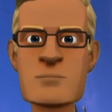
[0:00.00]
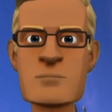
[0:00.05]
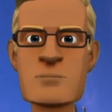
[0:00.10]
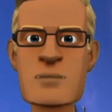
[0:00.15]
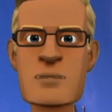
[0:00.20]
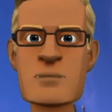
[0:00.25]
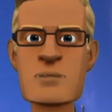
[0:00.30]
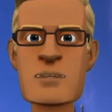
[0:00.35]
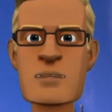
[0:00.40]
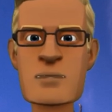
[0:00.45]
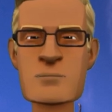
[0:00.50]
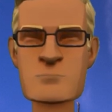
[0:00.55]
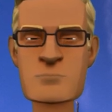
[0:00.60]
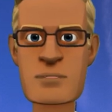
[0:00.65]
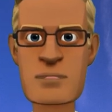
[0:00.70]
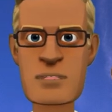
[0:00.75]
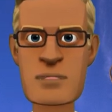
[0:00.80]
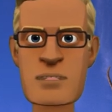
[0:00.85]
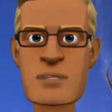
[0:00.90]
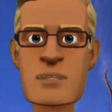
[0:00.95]
and maybe a
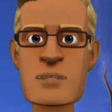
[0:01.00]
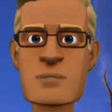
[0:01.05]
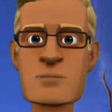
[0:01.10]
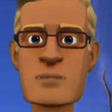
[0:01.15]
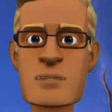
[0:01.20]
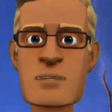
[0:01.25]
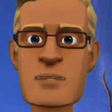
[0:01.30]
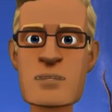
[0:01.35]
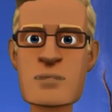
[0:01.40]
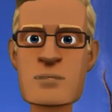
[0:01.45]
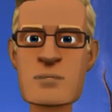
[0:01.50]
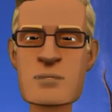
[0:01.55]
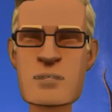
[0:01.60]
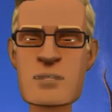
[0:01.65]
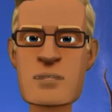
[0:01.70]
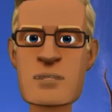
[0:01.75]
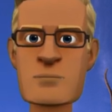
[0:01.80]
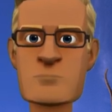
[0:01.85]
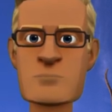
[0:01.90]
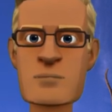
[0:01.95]
little foggy
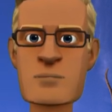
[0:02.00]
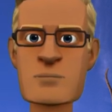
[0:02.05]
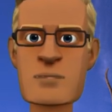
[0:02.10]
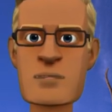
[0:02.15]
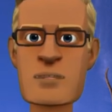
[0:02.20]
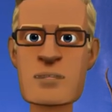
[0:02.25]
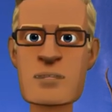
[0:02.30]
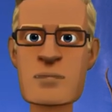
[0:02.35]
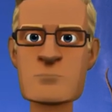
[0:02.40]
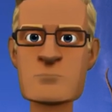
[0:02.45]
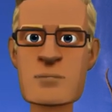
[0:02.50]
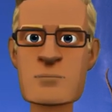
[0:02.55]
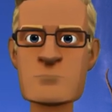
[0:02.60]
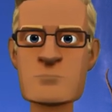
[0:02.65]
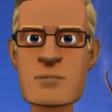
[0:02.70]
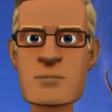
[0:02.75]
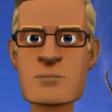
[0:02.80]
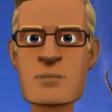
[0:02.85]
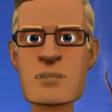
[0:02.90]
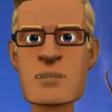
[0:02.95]
and unclear, like
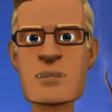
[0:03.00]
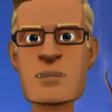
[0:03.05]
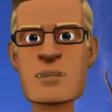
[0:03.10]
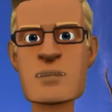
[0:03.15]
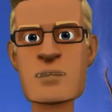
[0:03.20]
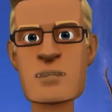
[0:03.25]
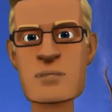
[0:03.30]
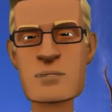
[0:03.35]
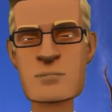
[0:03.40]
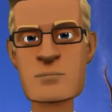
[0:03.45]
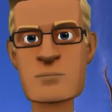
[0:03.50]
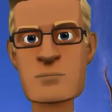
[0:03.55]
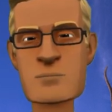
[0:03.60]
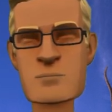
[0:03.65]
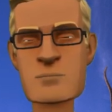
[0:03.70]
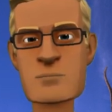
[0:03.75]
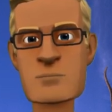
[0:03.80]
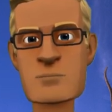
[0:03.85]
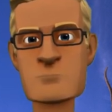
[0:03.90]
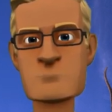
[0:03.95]
uh, this
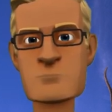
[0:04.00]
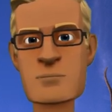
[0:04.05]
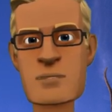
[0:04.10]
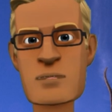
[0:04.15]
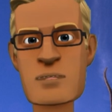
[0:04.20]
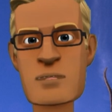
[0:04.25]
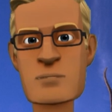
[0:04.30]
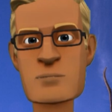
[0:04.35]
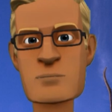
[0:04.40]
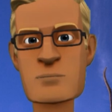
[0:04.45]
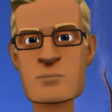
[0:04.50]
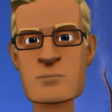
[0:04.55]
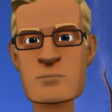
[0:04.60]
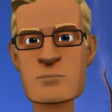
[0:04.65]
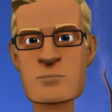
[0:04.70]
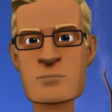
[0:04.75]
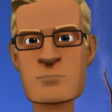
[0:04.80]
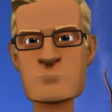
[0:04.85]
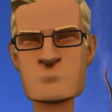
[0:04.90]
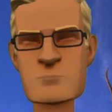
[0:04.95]
painting.
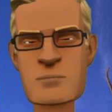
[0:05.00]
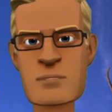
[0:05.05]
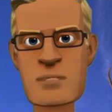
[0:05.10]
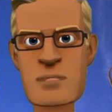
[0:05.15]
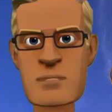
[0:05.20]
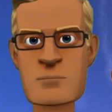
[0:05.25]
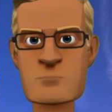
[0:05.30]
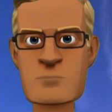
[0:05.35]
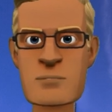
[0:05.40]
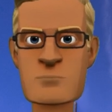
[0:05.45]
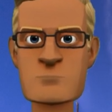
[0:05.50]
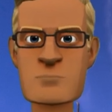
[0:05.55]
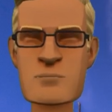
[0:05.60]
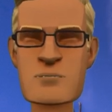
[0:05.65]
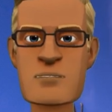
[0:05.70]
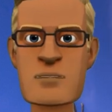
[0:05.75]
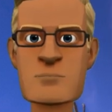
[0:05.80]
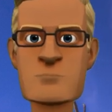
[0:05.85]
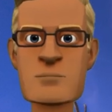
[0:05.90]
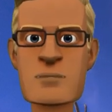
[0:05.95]
Uh, we
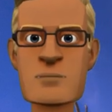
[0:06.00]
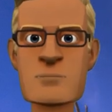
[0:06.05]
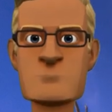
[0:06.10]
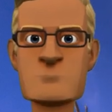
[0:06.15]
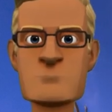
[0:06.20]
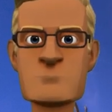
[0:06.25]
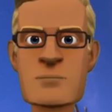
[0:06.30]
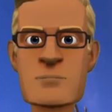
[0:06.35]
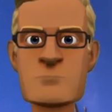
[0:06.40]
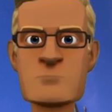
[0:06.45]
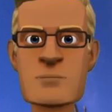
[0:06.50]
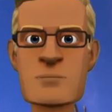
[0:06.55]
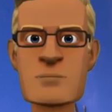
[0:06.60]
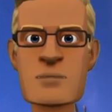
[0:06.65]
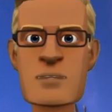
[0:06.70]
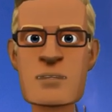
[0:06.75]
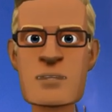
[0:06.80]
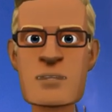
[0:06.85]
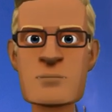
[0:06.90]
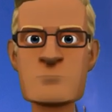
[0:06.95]
sort of see it,
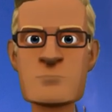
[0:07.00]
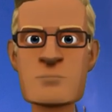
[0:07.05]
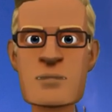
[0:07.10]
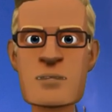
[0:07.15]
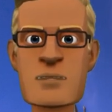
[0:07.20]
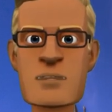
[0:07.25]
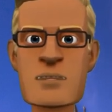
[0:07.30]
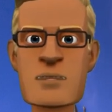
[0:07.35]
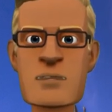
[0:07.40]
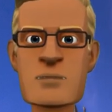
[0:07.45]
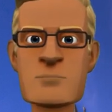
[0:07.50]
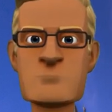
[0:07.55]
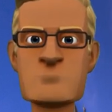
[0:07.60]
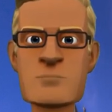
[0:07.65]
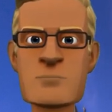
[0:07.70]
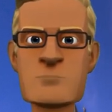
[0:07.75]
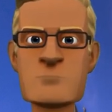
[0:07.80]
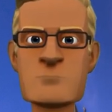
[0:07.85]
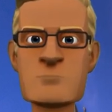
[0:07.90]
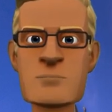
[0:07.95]
but it's a little
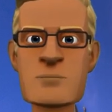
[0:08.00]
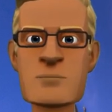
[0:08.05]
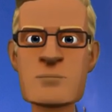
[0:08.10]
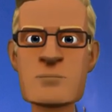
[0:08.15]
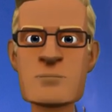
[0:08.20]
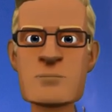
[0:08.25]
foggy.